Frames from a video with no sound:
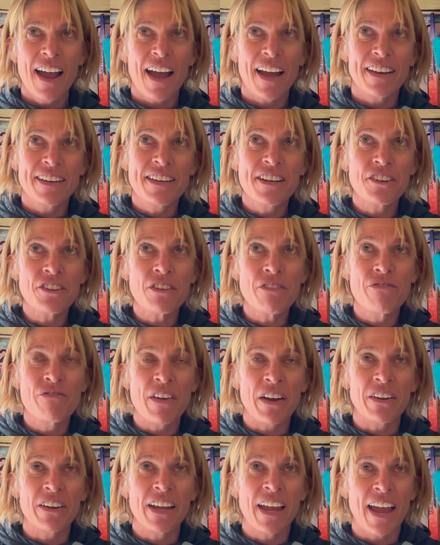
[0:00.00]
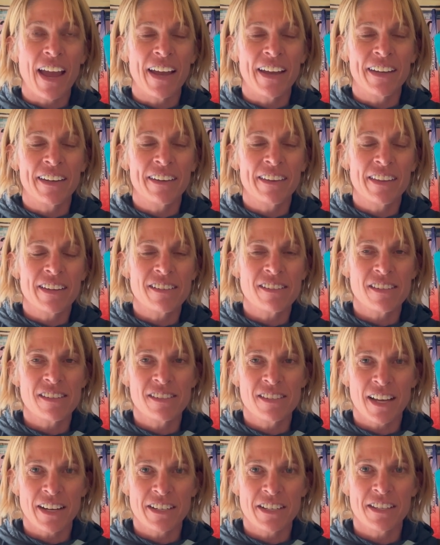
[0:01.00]
And near the very end, there's a
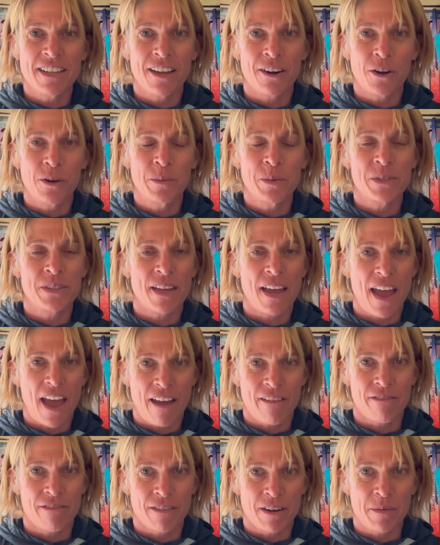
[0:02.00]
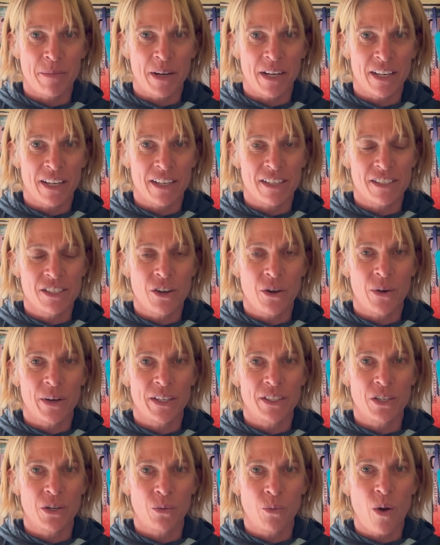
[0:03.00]
section that almost everybody is
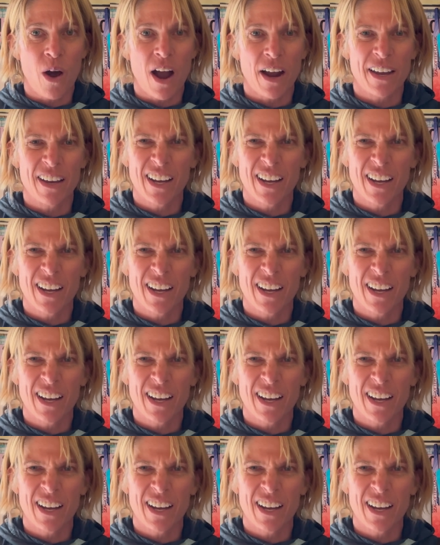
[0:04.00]
going to walk.